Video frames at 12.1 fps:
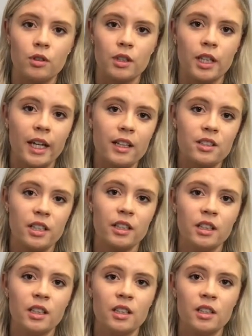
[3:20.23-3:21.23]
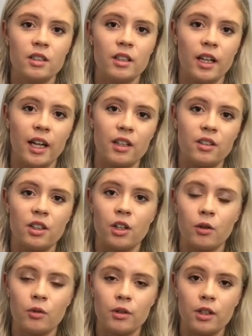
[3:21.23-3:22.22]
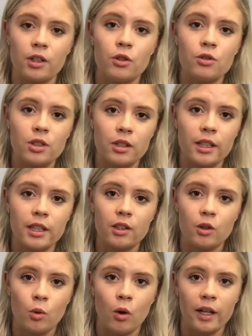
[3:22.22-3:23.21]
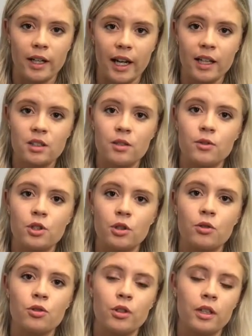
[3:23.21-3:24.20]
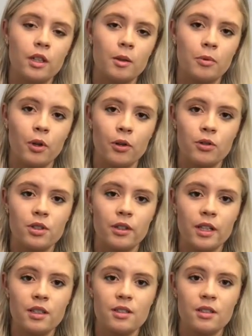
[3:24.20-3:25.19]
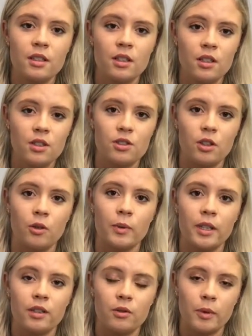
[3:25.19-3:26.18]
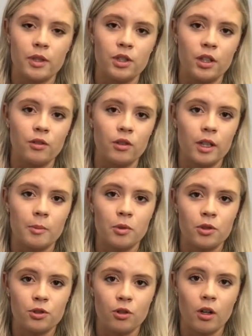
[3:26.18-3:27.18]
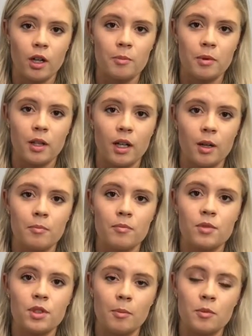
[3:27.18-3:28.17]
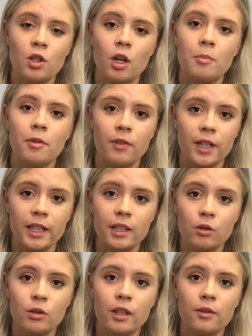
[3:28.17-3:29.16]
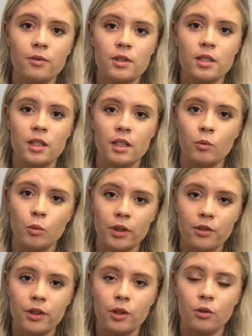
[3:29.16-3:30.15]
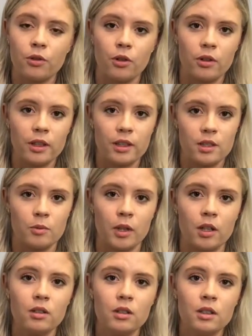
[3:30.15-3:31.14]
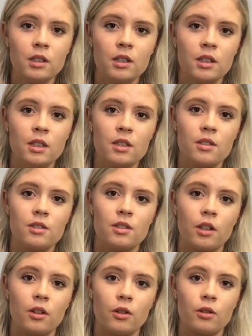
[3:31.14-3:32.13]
connecting. And usually quite active children are prone to this. So we generally prescribe some type of a heel lift with the orthotic as well. So